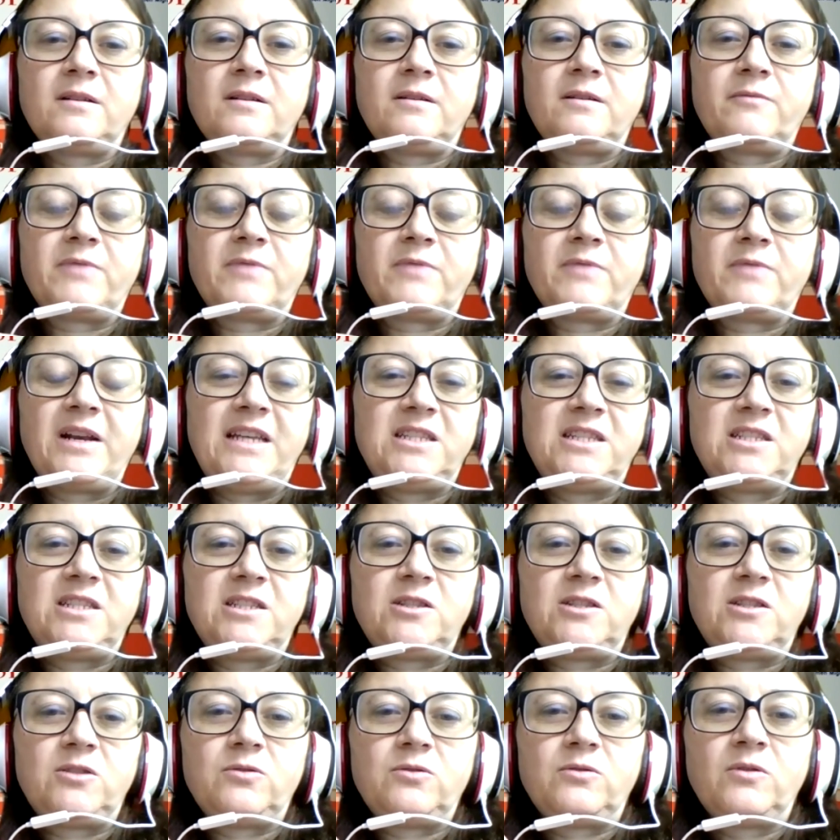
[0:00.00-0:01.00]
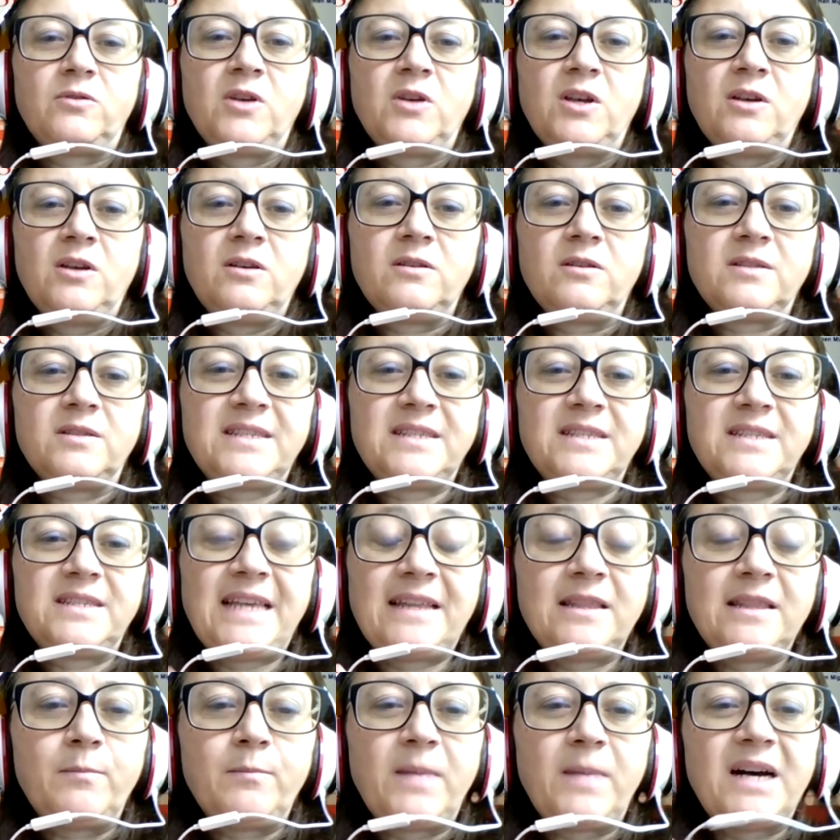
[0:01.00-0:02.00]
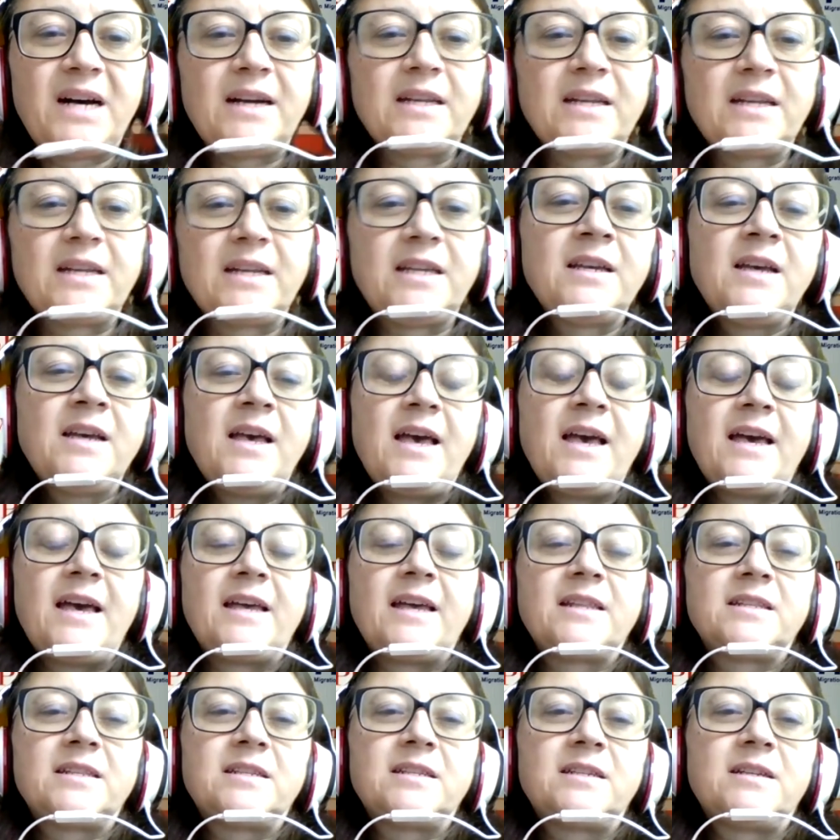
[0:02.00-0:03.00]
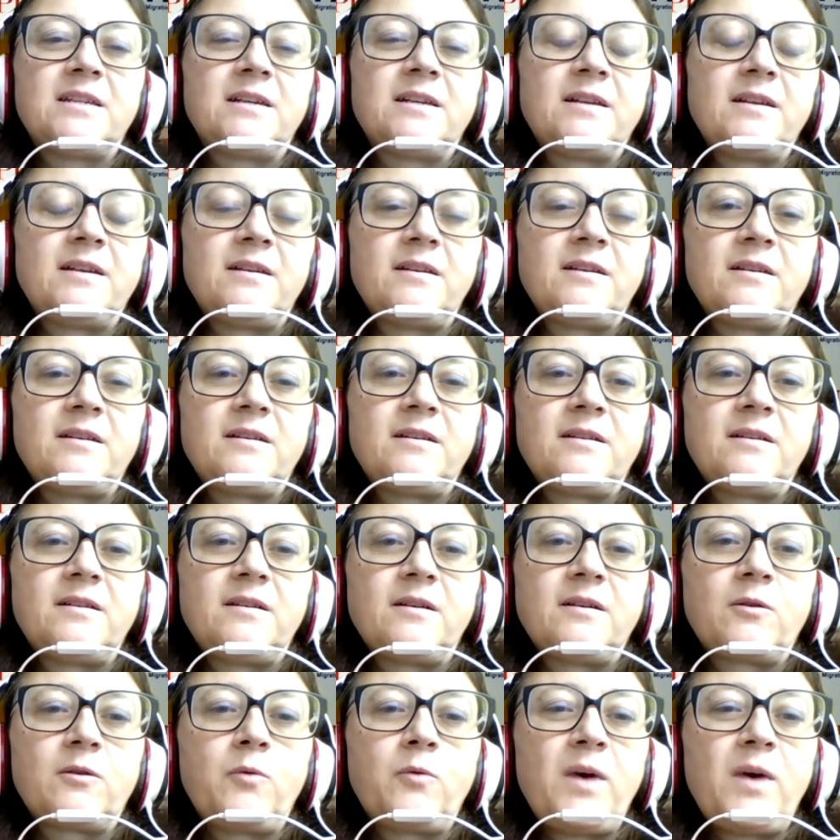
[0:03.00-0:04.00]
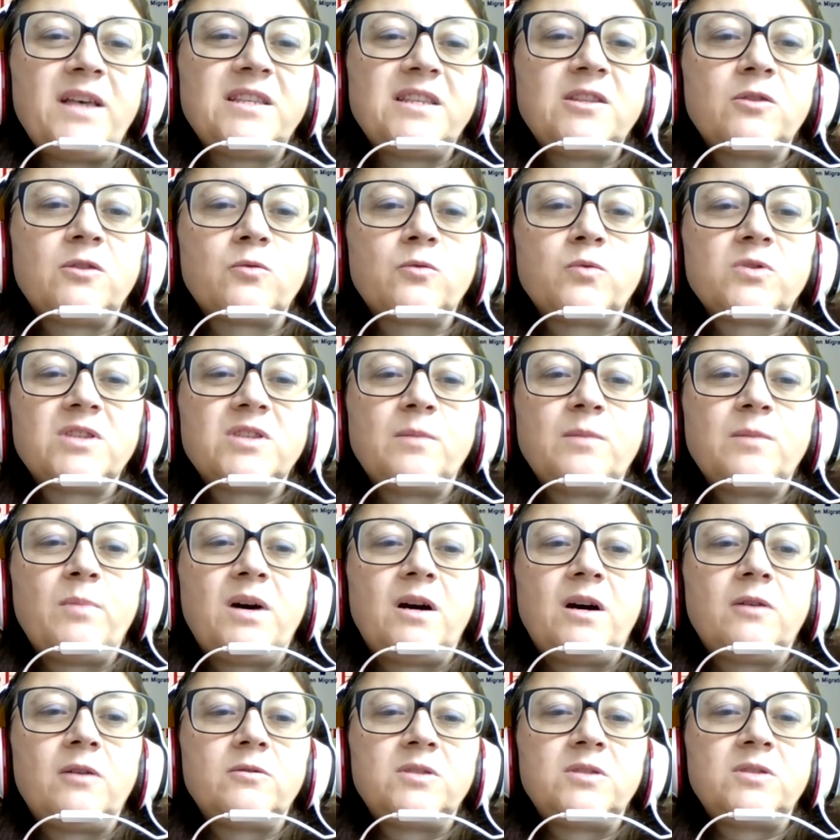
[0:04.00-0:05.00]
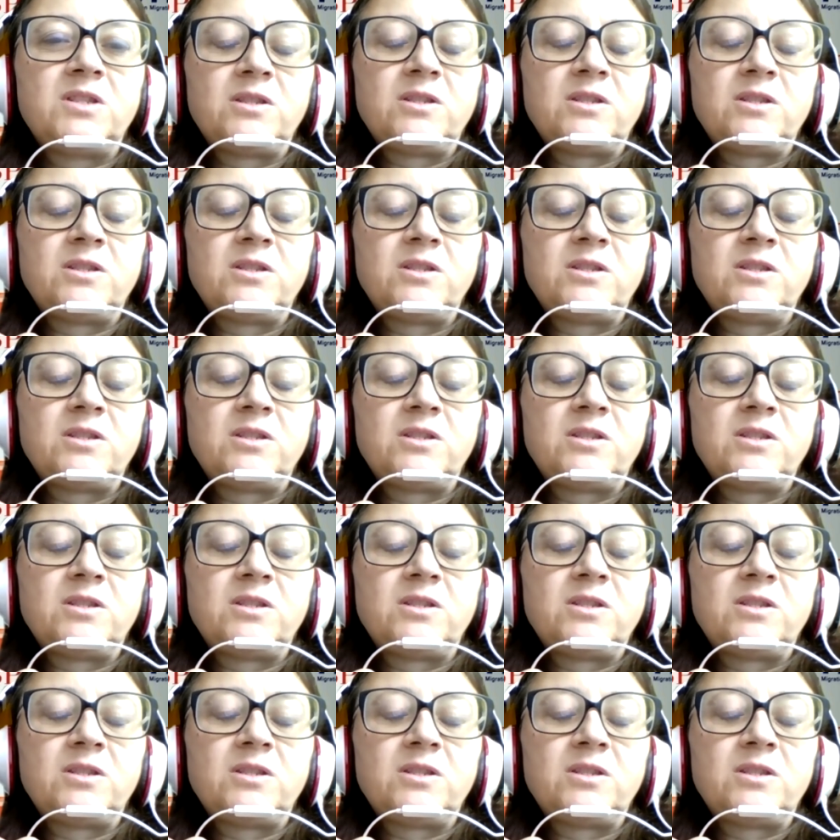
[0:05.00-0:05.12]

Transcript: related to sending money. And the question was about